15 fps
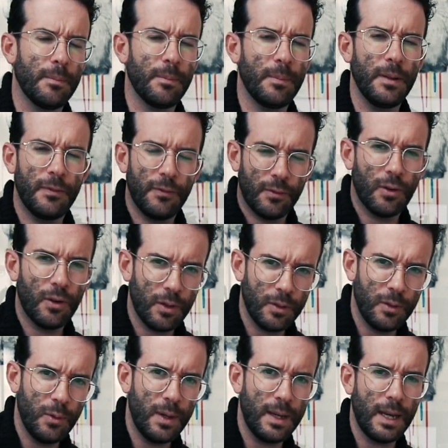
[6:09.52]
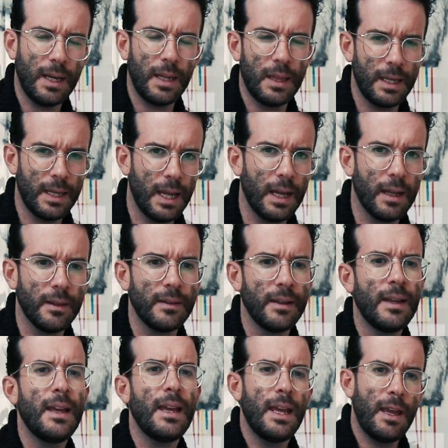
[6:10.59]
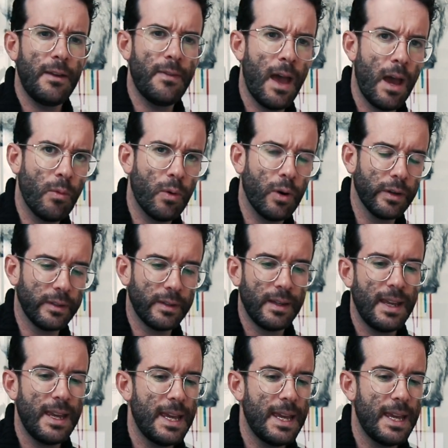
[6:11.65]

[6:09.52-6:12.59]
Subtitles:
before doing anything else if that works.